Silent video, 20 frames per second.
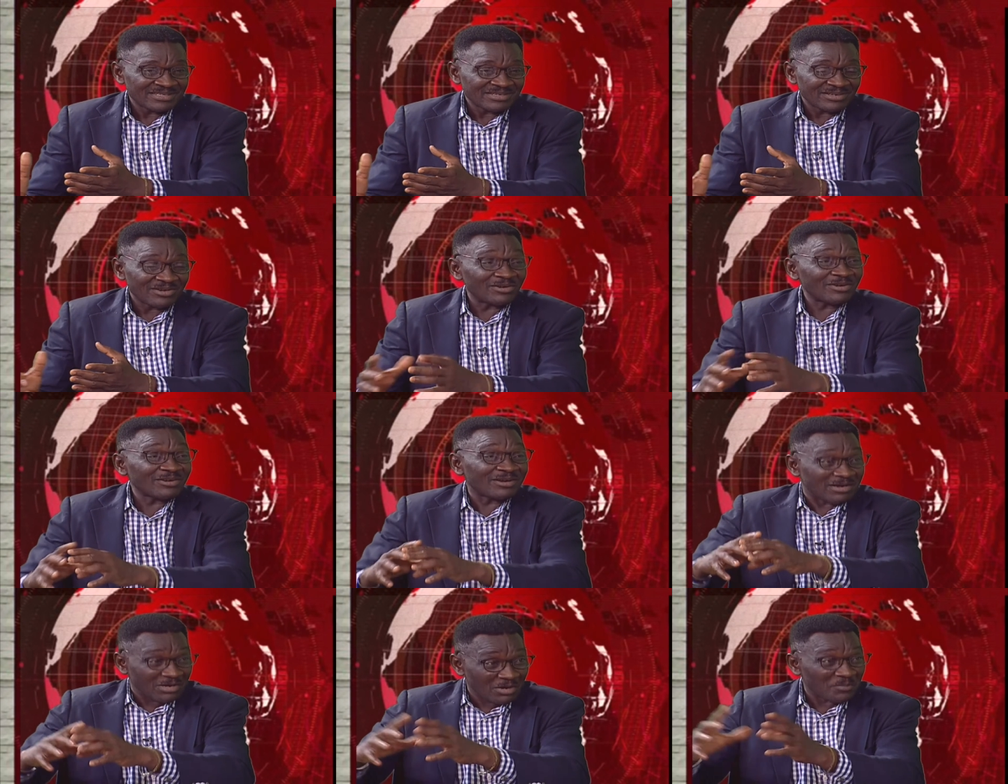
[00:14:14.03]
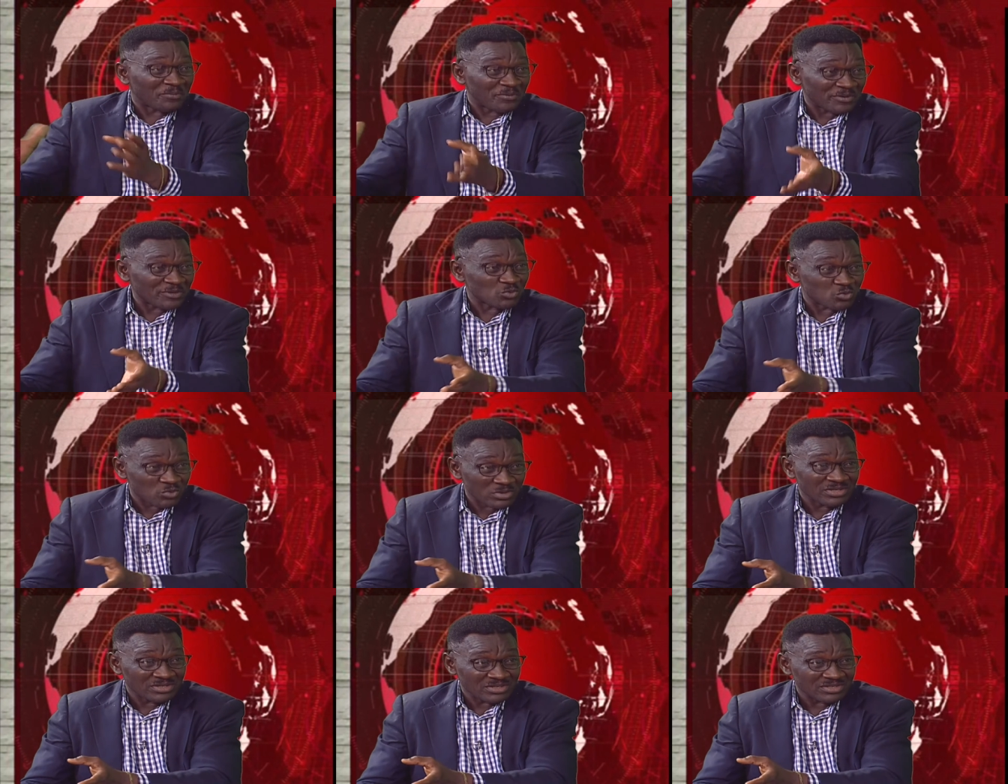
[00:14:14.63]
or corporate
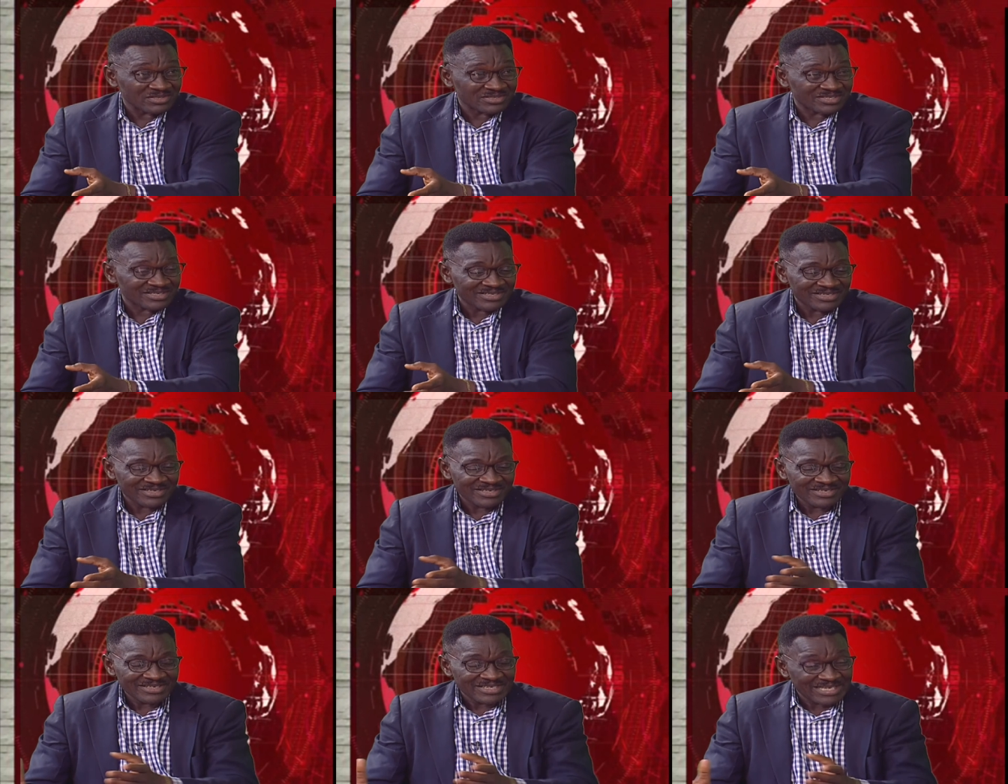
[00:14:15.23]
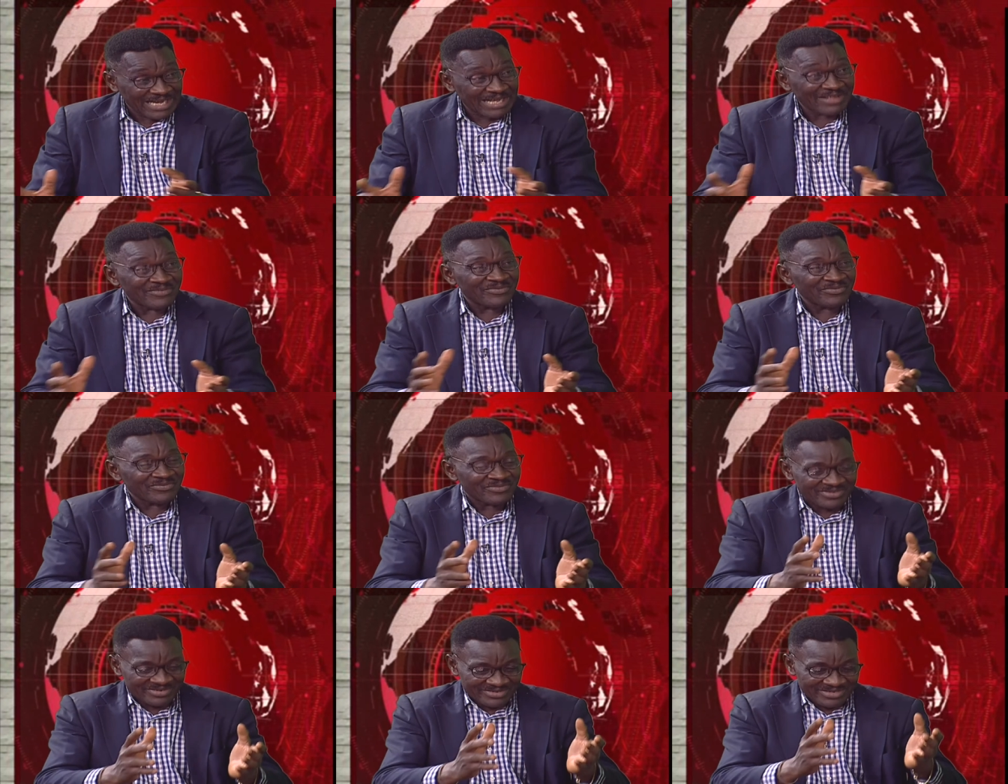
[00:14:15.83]
world
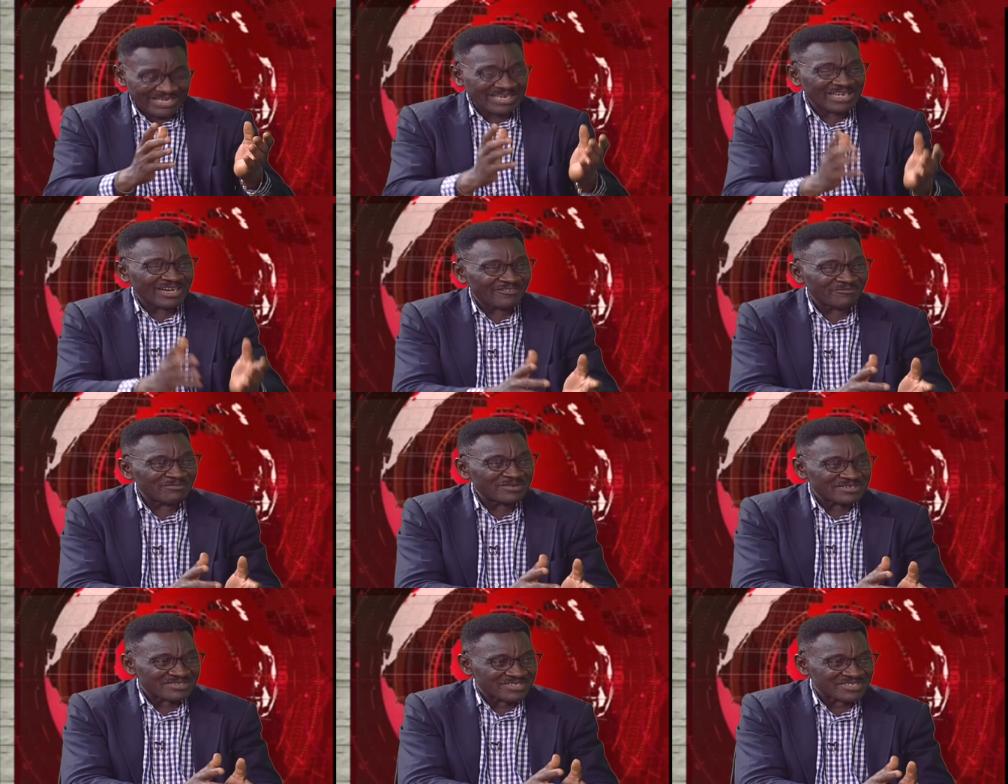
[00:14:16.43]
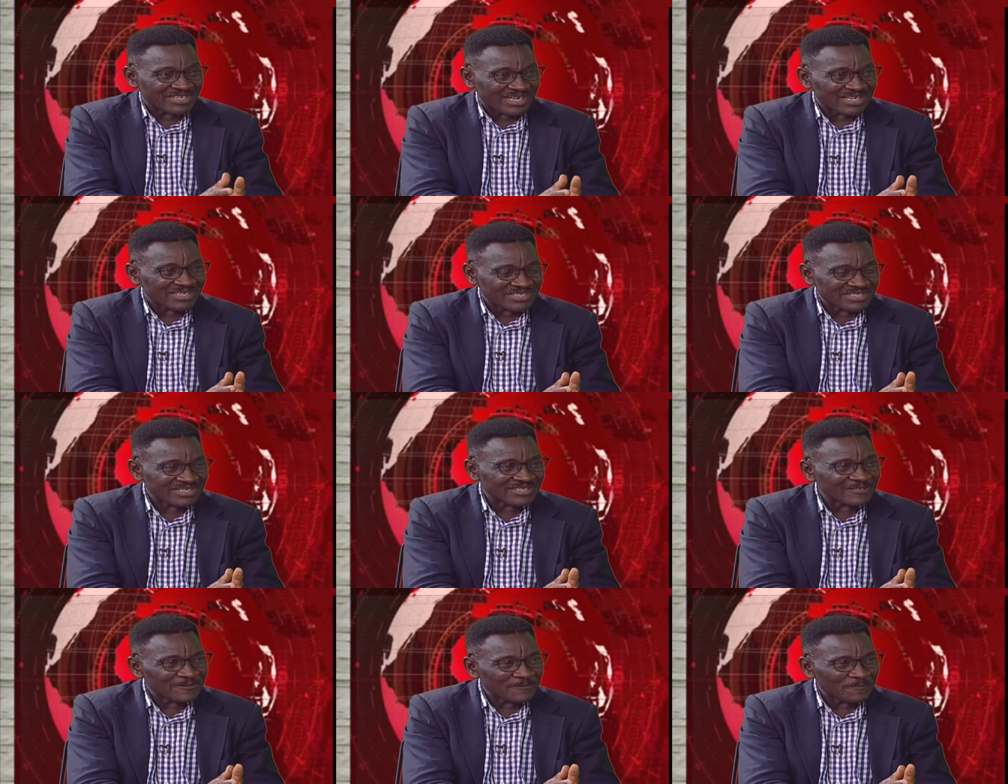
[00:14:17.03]
and the government
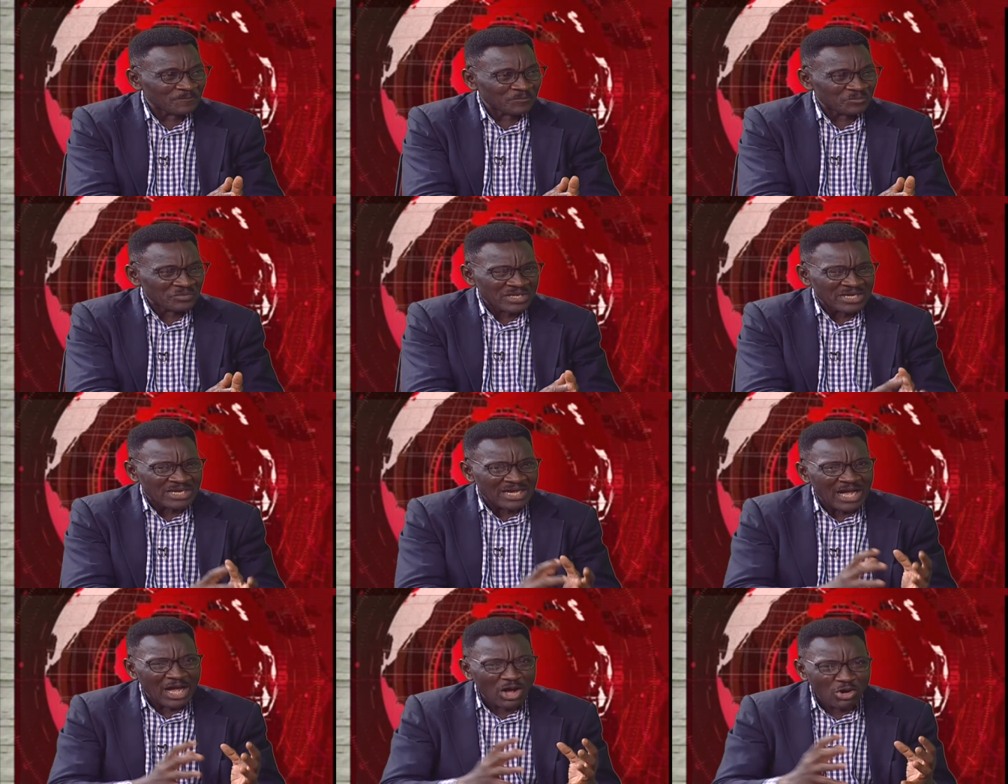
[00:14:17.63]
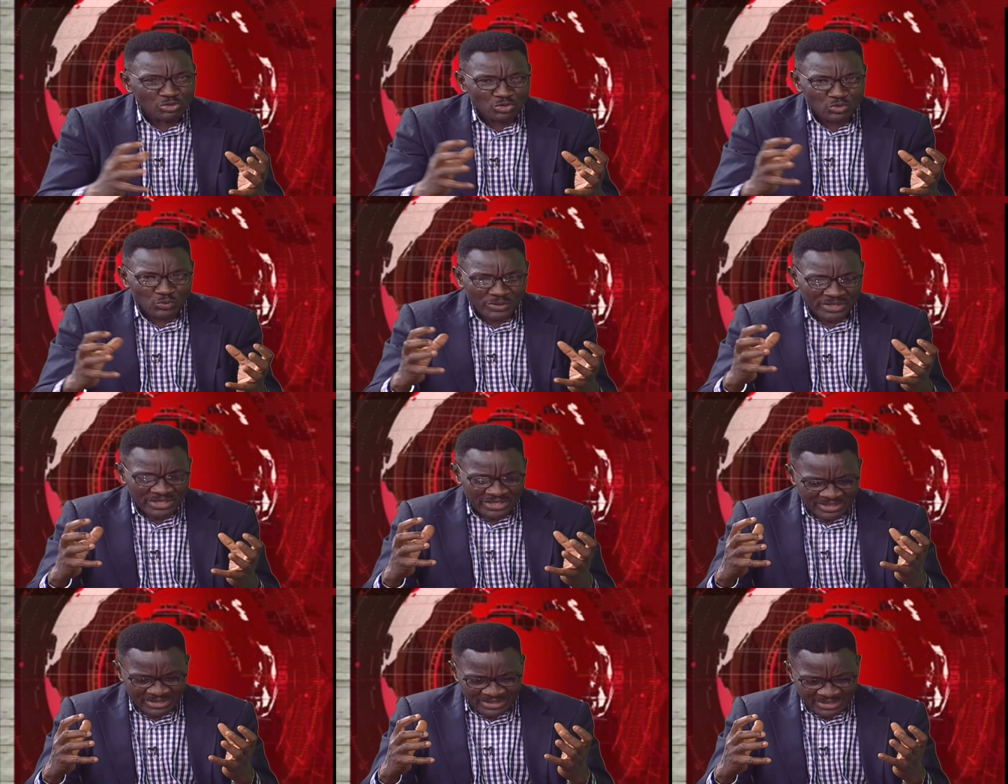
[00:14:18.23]
sector. How do
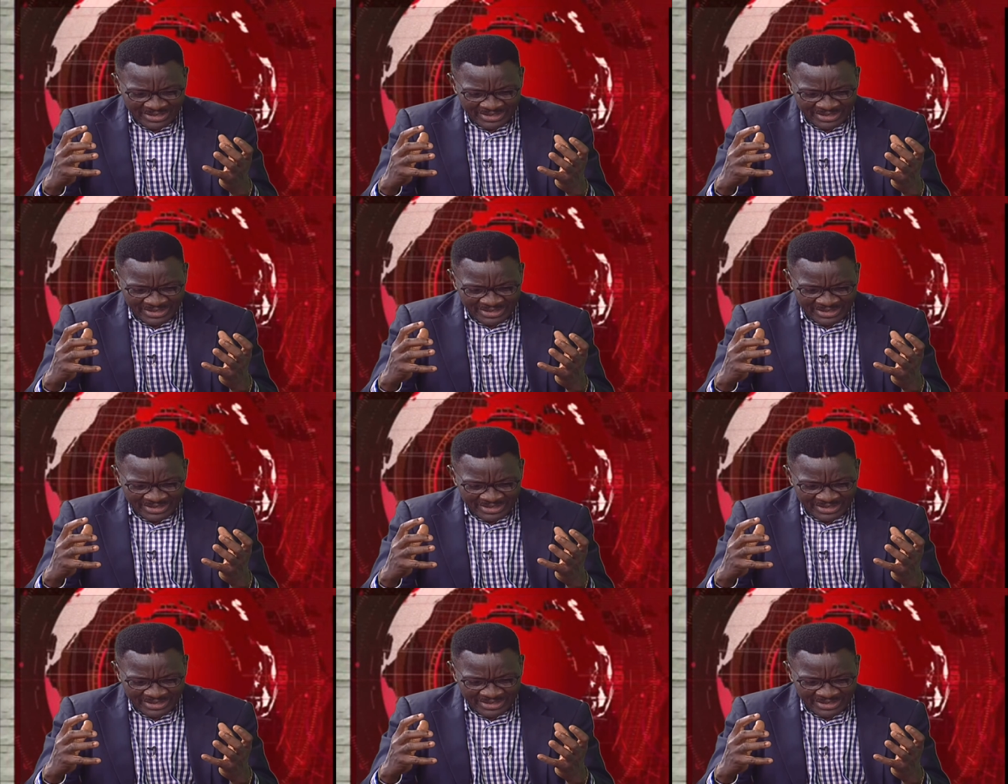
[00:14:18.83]
we